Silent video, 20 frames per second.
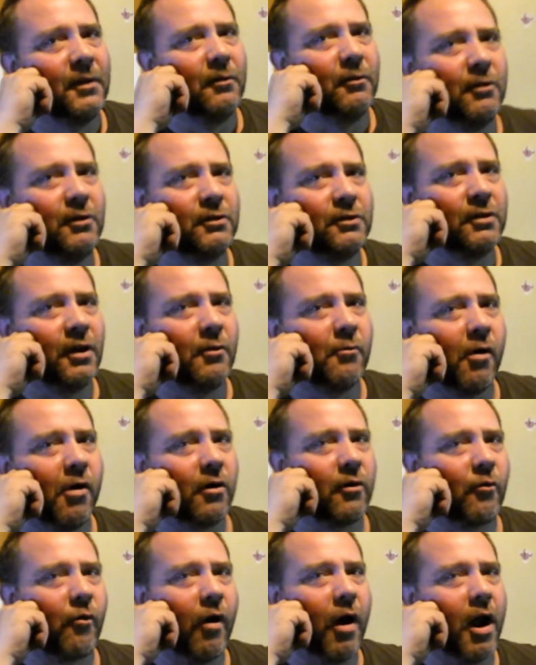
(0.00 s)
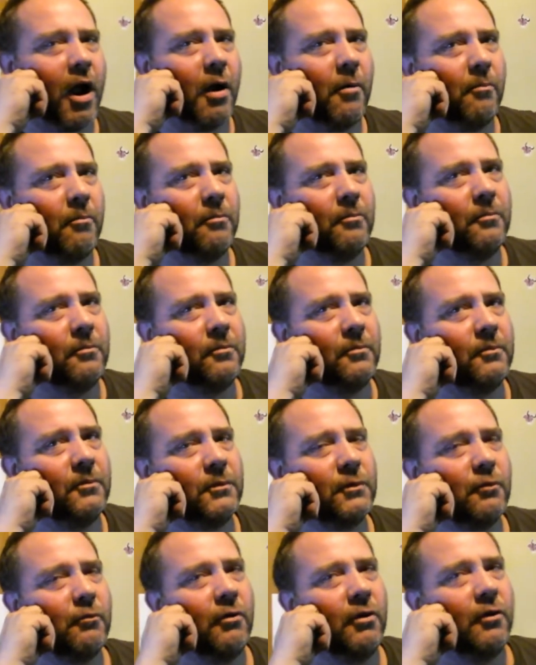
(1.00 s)
Well, you said, well, crap.
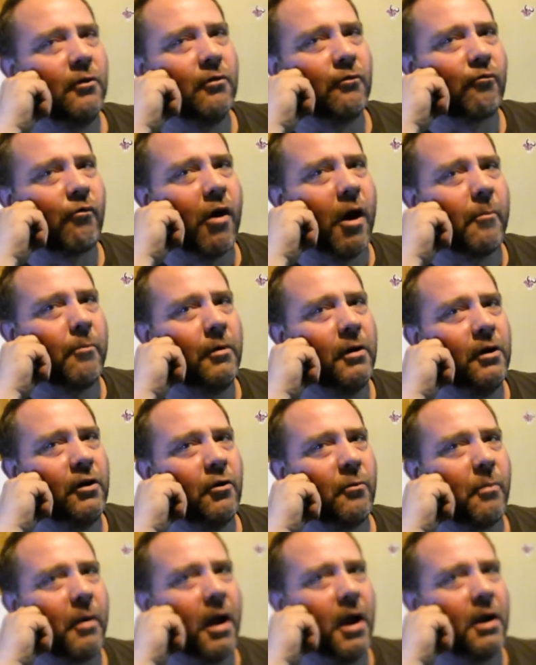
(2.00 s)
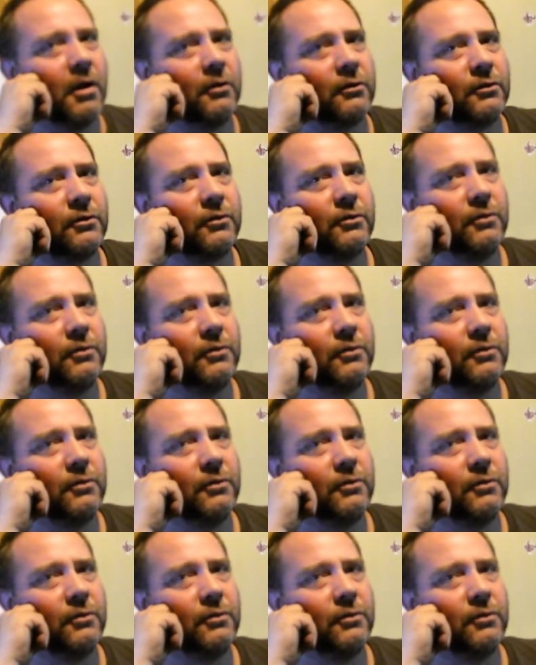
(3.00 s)
So why are you doing crapping in your pants?